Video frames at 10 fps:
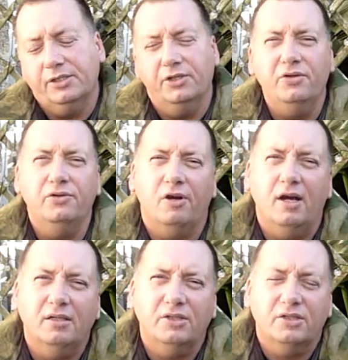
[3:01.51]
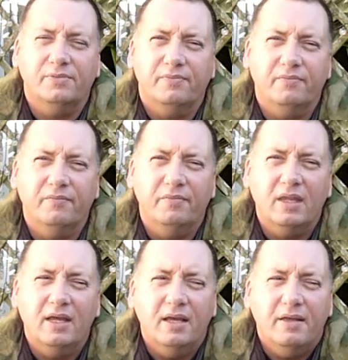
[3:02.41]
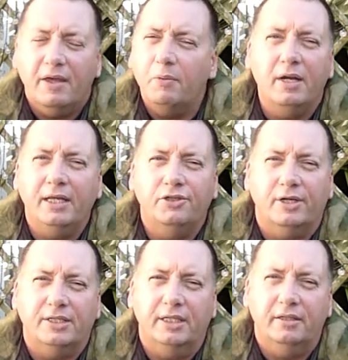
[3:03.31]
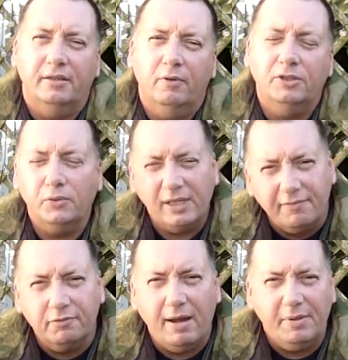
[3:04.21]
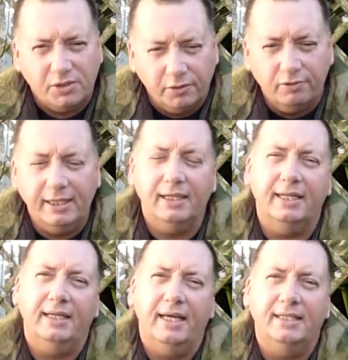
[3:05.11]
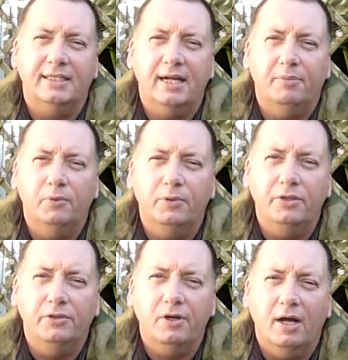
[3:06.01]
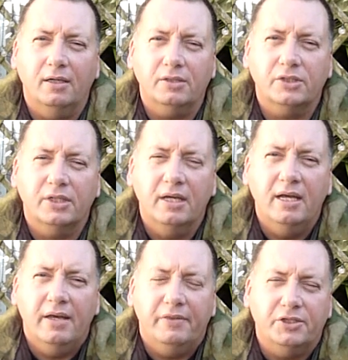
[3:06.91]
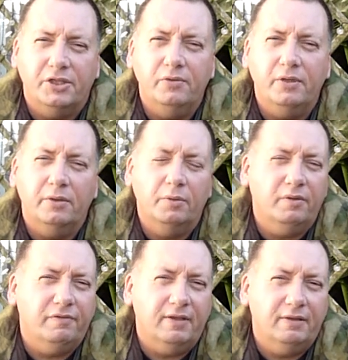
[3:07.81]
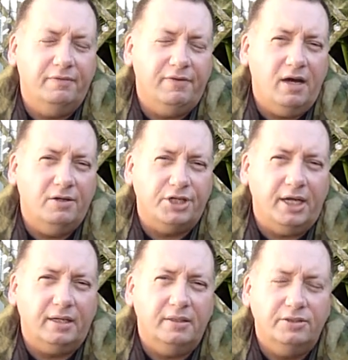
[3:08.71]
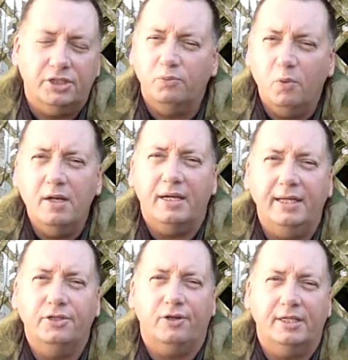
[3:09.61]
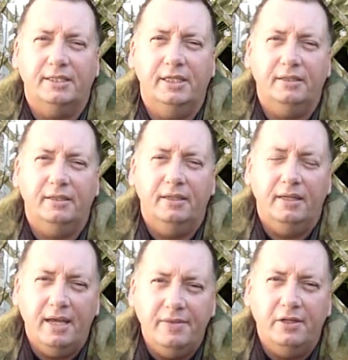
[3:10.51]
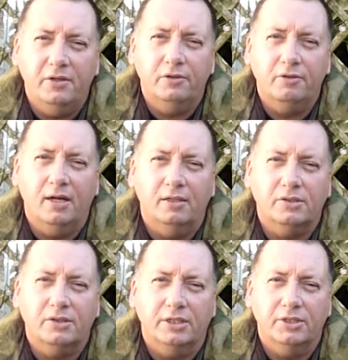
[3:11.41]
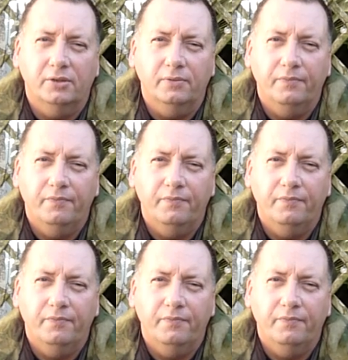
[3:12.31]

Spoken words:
to new grass, they weren't interested. Whereas all the other rabbits were greedily eating up all the new grass, the 2 that were lethargic just weren't interested in the new grass at all.